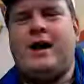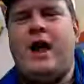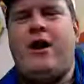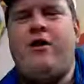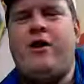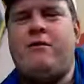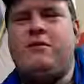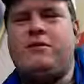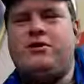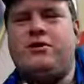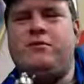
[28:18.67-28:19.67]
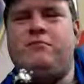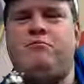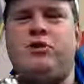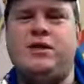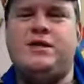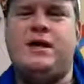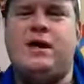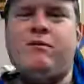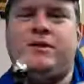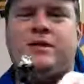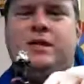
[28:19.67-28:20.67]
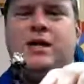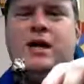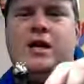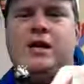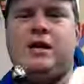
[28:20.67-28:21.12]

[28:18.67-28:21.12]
I don't know anyone who's shooting bullets sideways like that.